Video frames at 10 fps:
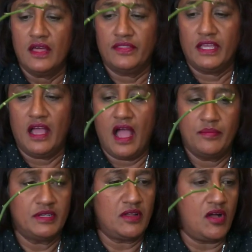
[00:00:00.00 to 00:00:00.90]
the
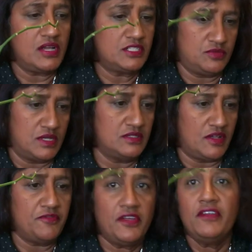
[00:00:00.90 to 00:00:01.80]
hybridized ones,
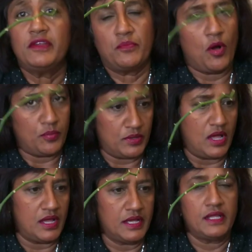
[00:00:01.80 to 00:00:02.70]
are very
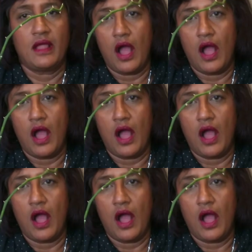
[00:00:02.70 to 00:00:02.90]
popular in